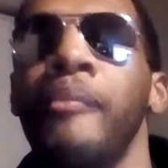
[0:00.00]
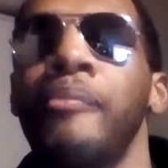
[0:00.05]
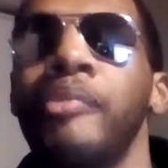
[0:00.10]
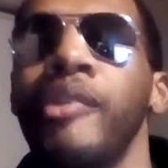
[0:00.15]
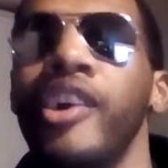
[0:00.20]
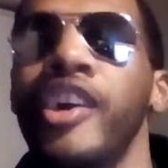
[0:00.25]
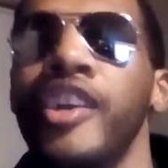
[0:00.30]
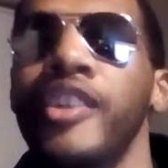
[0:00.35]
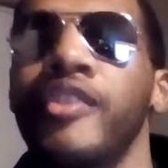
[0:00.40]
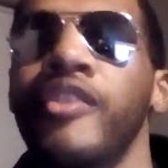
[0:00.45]

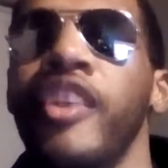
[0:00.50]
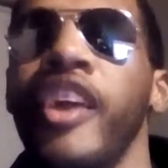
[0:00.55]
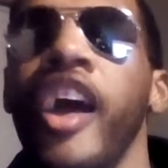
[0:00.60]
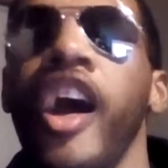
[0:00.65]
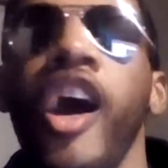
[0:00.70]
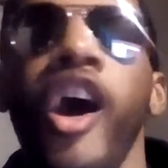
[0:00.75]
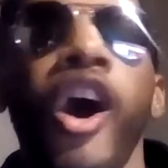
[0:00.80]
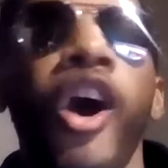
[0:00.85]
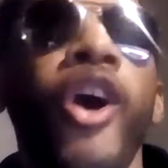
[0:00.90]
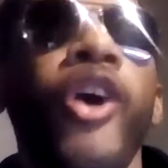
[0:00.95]
But
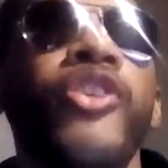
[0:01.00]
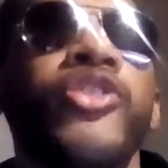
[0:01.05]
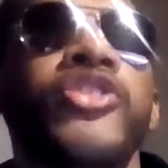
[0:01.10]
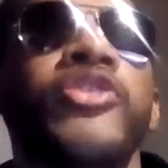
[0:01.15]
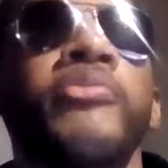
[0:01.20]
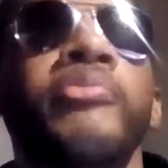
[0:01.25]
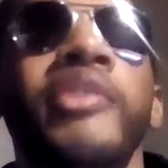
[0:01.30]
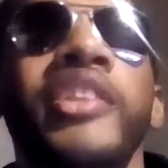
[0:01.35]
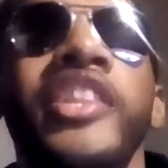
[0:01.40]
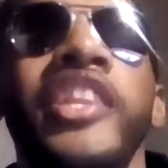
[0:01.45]

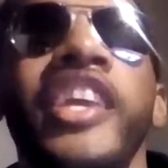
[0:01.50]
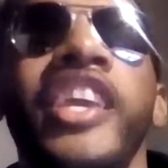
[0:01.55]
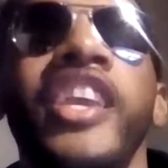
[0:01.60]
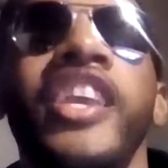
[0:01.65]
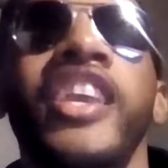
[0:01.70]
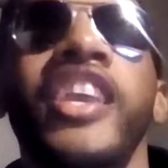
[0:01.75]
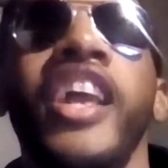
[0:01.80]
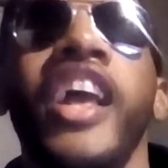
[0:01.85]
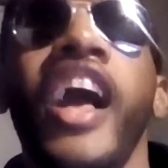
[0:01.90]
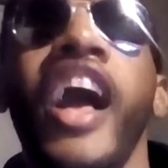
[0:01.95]

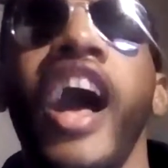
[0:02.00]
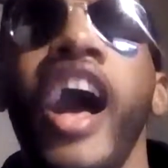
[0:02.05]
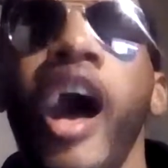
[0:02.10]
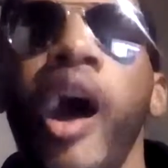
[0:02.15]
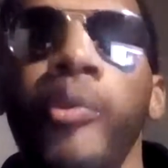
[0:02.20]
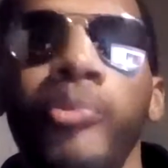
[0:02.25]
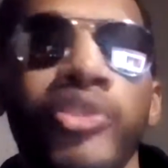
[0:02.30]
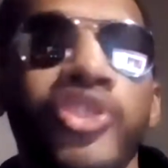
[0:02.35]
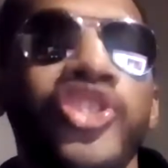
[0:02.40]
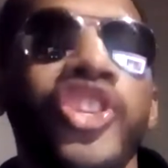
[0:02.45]
ultimately,
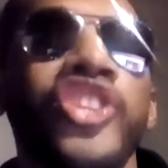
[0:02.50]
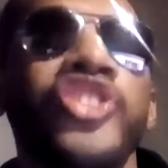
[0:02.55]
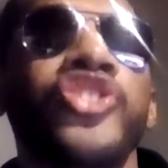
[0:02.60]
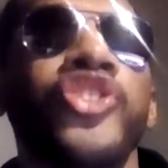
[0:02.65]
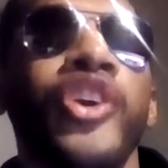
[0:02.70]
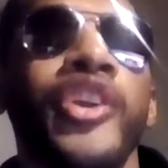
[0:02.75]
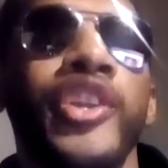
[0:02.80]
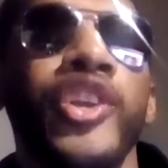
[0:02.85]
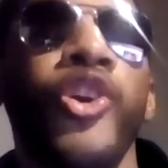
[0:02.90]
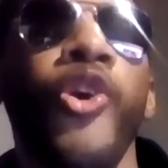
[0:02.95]
I was just
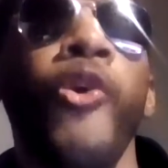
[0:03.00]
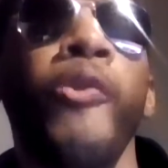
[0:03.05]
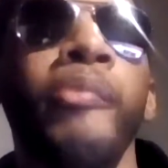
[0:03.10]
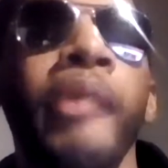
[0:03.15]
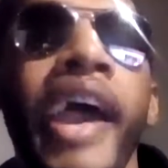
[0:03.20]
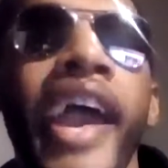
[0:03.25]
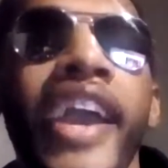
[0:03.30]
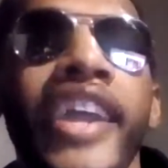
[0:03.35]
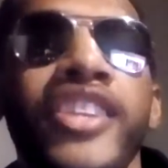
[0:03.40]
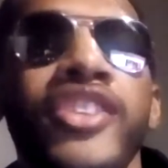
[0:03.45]
going to go
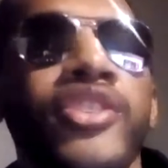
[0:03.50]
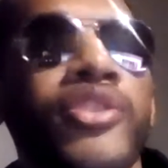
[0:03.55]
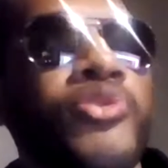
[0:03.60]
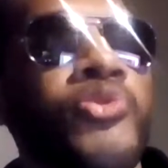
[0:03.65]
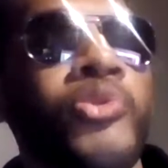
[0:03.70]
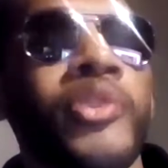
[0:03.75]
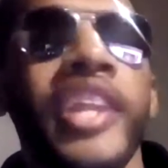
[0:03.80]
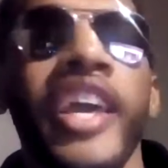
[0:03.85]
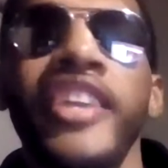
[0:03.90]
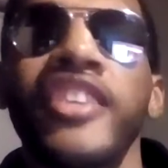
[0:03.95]
back to
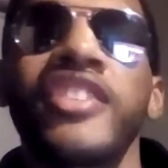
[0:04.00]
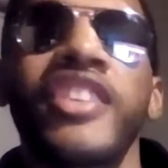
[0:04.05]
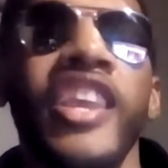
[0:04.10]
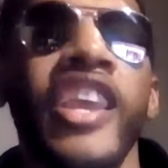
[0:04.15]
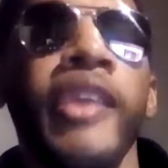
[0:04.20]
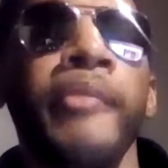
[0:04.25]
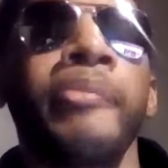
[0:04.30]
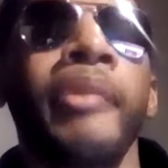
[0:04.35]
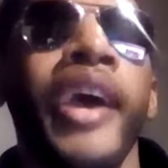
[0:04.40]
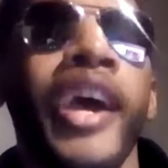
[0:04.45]
doing that
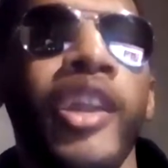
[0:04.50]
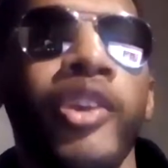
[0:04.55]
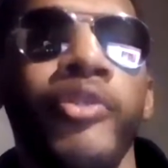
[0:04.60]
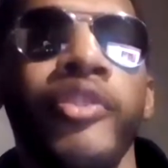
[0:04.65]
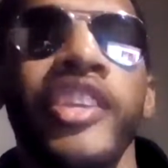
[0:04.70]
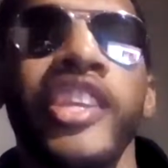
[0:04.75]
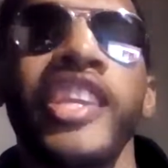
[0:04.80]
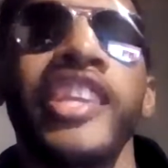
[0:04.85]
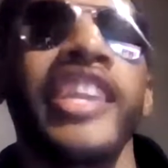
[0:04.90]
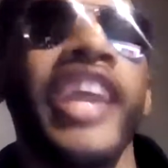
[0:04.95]
same pattern
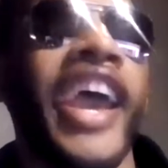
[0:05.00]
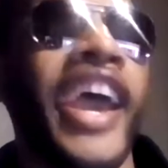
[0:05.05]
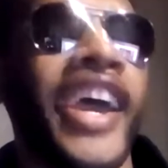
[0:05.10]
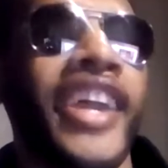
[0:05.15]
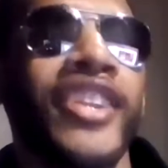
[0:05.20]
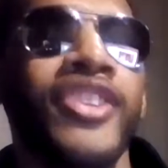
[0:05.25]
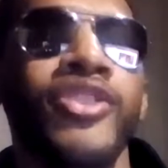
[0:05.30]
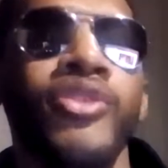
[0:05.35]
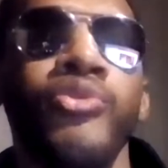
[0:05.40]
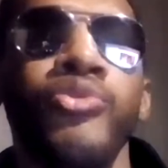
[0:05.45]
and getting the
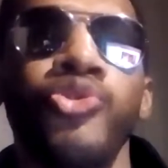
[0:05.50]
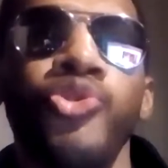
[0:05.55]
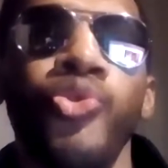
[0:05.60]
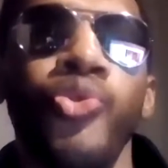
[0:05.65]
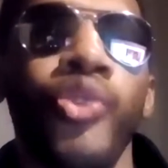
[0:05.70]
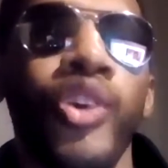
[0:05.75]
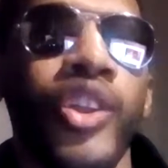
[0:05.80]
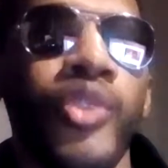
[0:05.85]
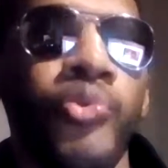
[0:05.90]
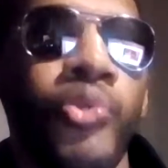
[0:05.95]
attitude,
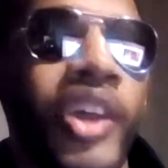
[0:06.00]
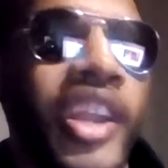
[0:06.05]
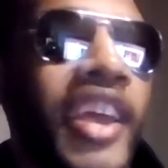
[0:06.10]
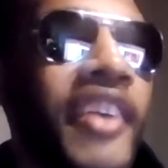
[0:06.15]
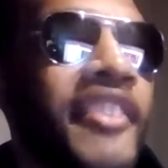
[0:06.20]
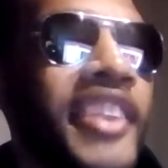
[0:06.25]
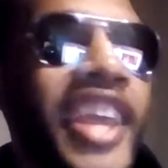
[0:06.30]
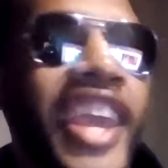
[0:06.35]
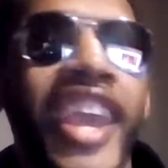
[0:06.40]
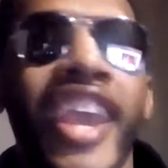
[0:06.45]
doing
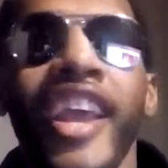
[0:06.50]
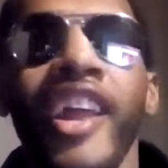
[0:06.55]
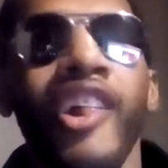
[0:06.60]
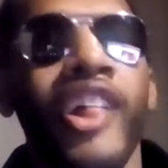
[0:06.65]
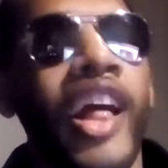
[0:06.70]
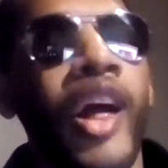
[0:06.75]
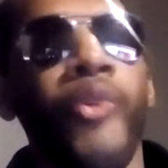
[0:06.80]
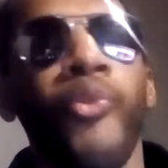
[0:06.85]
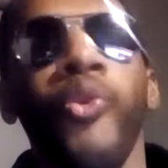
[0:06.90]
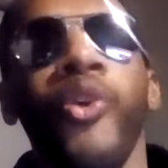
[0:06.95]
whatever the hell
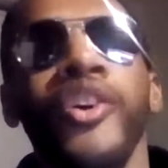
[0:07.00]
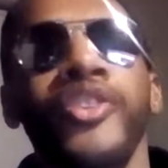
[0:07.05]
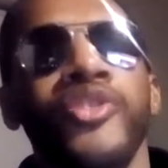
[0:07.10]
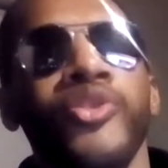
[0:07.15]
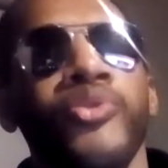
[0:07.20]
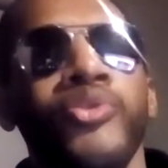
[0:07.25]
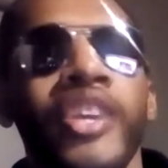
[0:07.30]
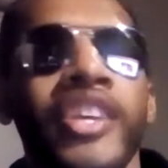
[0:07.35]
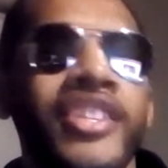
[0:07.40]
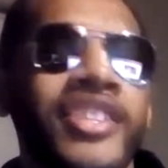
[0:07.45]
I want
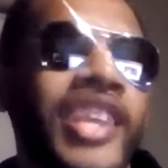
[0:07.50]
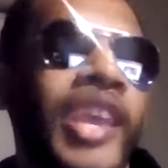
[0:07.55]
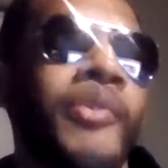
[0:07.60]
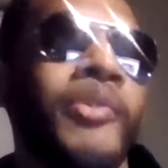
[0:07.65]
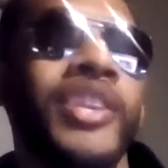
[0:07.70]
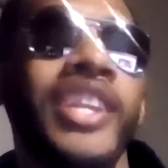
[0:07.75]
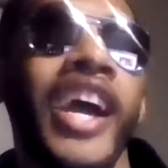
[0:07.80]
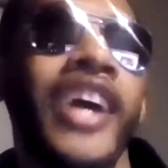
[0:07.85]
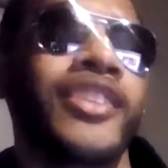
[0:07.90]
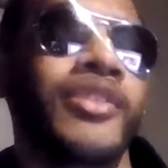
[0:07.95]
to. They say
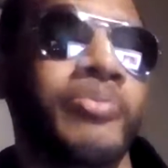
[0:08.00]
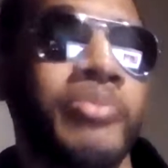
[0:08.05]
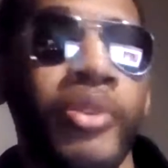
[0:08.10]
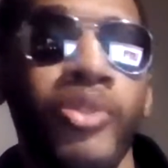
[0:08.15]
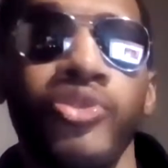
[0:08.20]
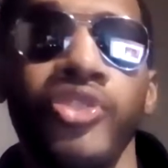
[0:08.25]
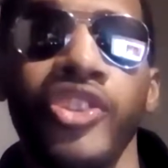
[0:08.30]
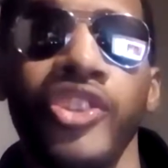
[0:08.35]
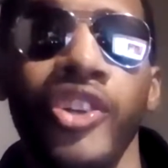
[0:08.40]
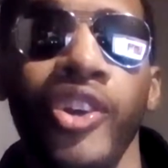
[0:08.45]
we're not
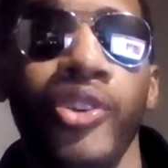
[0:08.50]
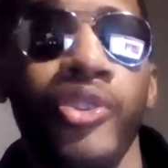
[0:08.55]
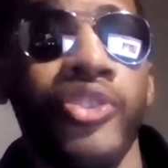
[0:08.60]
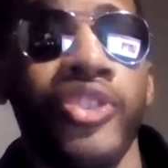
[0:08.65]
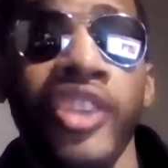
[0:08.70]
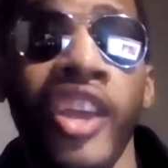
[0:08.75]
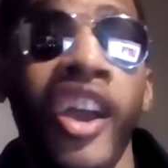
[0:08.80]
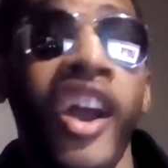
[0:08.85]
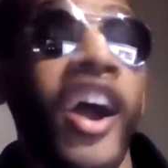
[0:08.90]
supposed to curse.